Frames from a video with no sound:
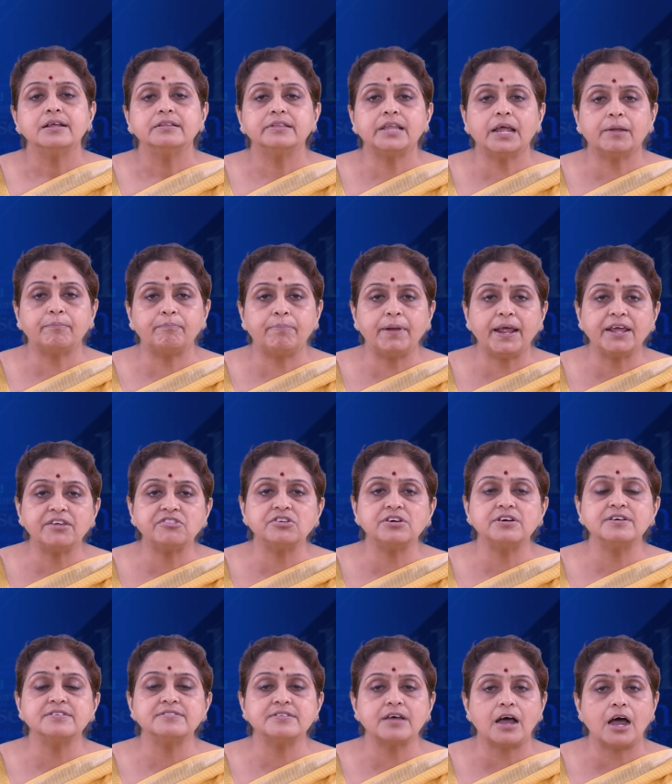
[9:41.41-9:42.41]
That
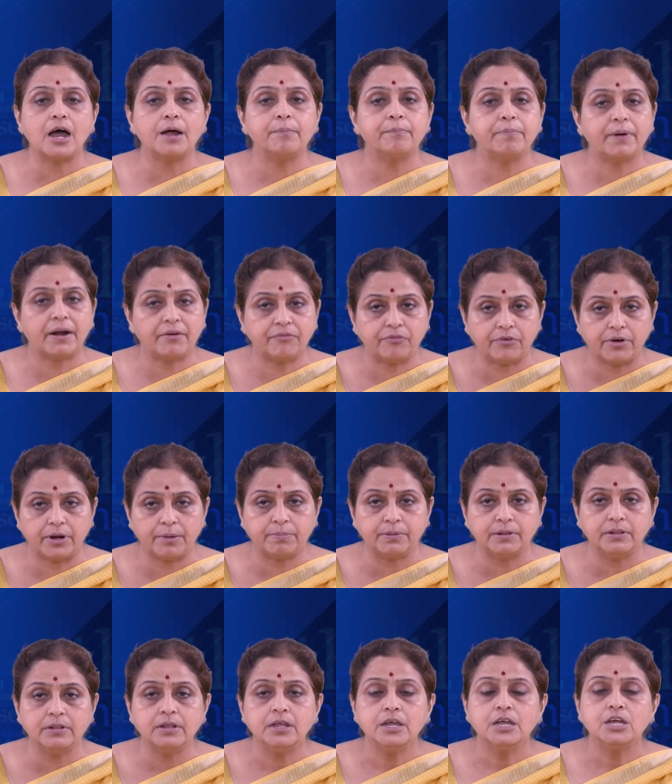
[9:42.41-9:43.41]
pleasures are
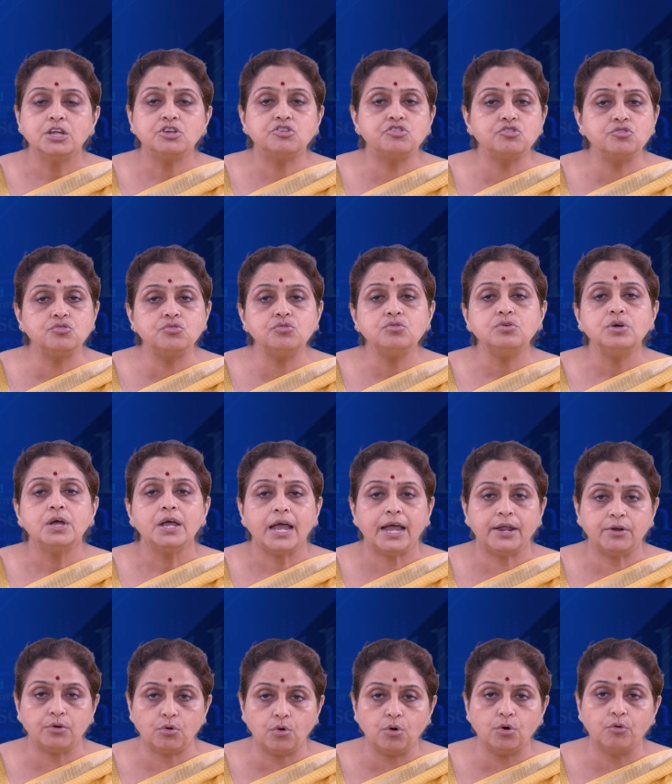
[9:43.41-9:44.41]
preferable to
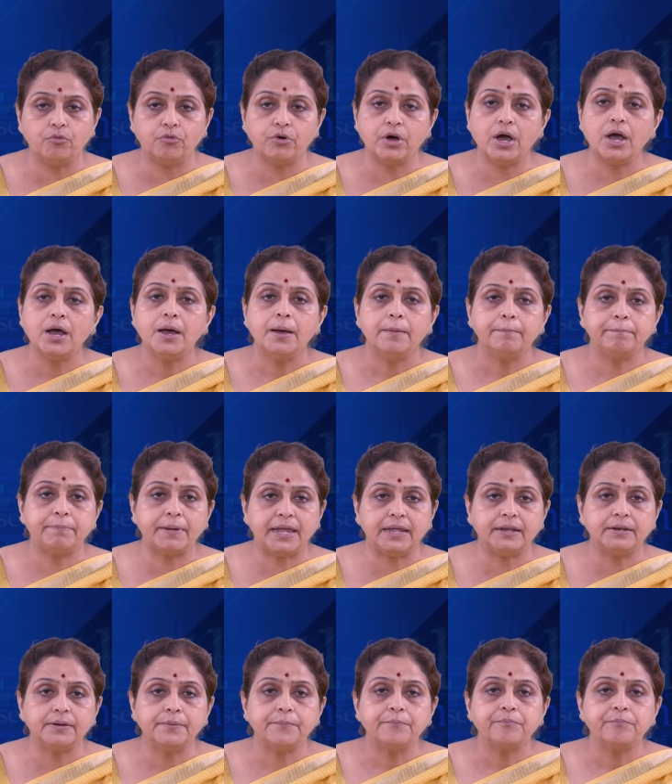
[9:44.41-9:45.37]
and over pain.